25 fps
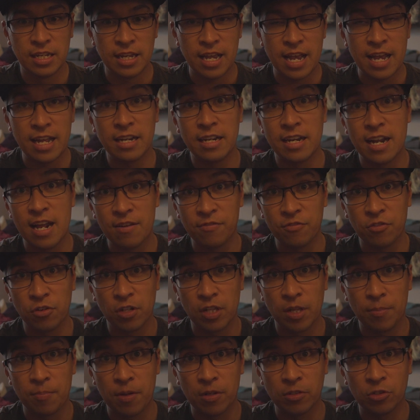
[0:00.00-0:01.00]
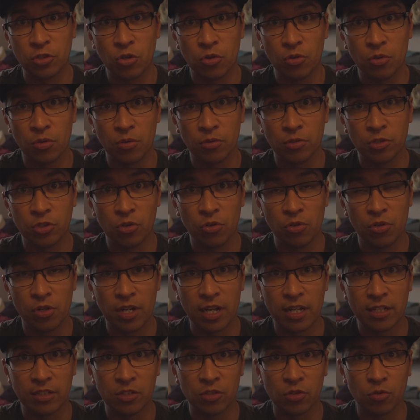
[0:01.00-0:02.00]
and an after clip I'll show you
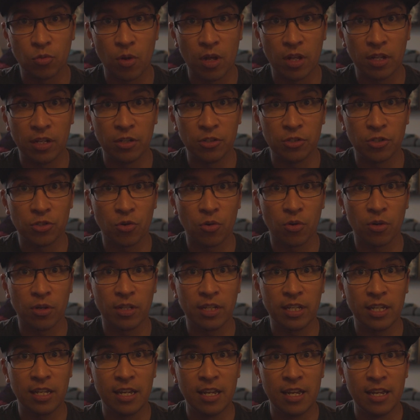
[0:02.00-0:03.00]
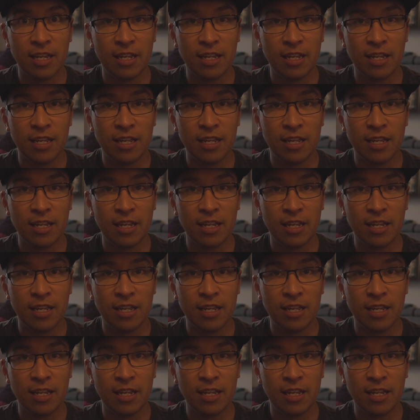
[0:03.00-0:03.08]
guys as well here shortly,